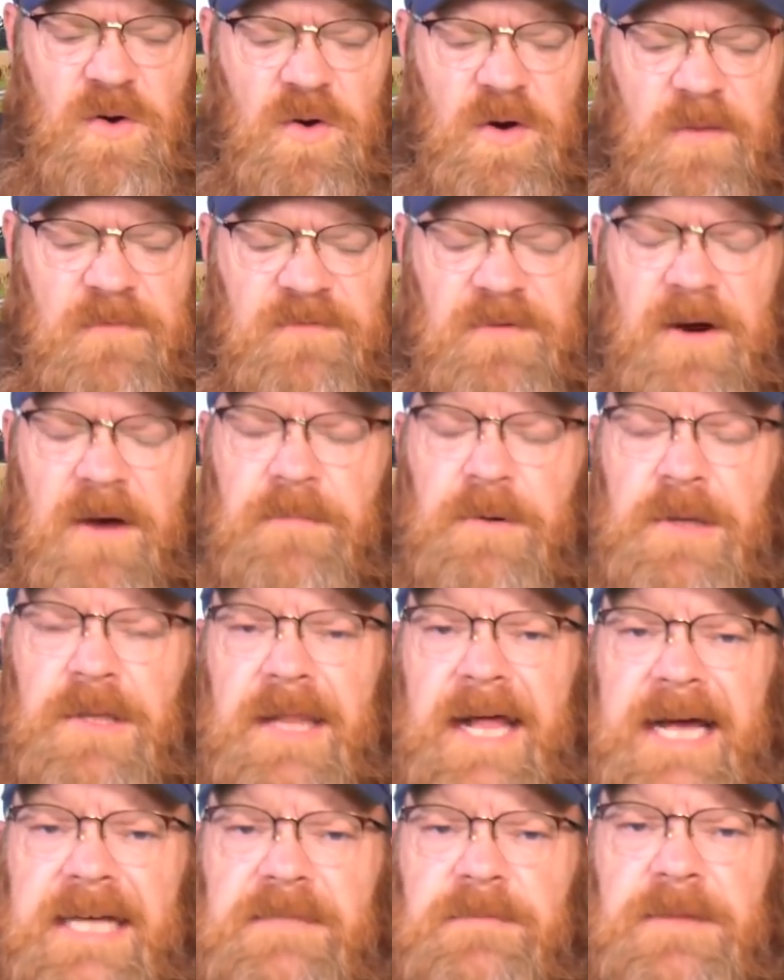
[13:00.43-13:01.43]
dorm for
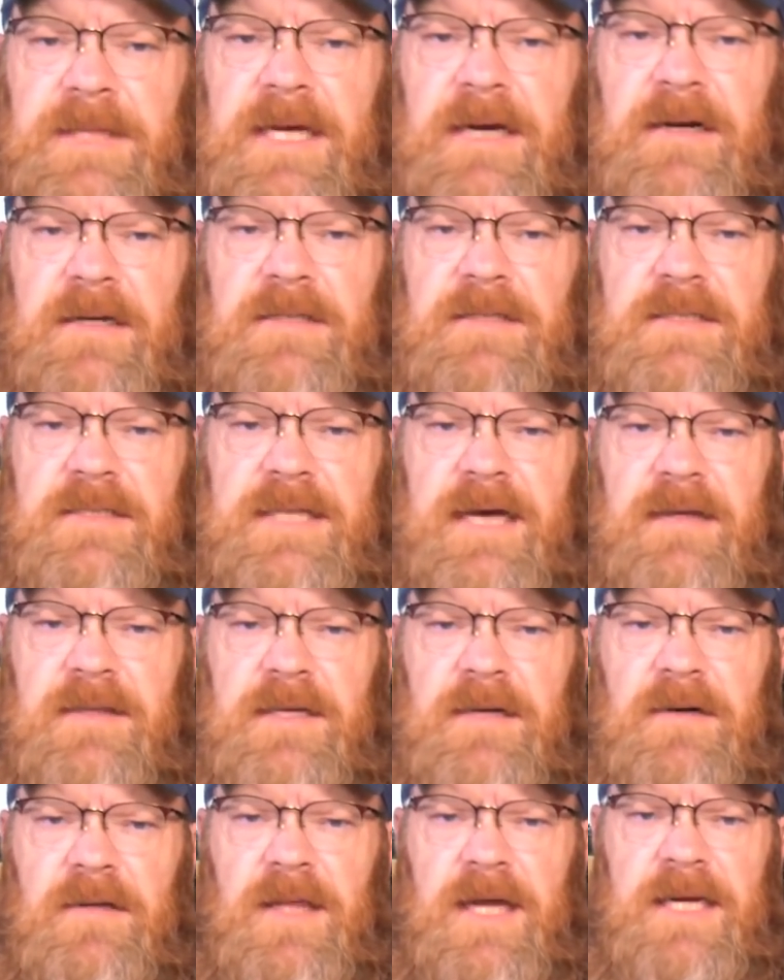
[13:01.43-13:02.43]
upperclassmen there at
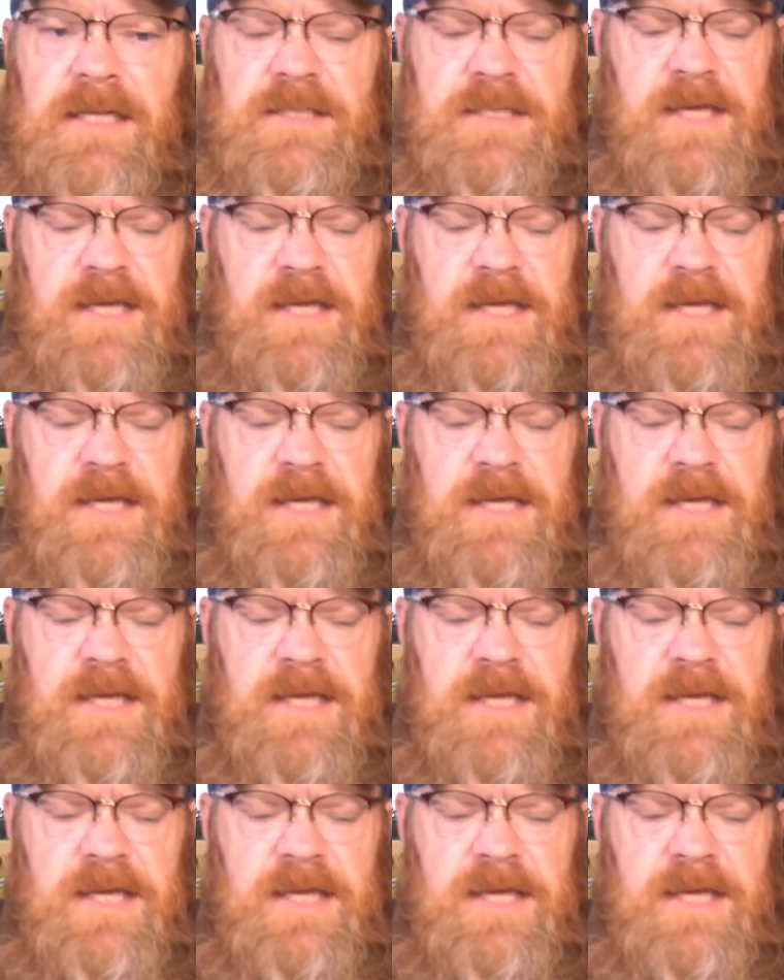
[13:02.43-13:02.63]
South Carolina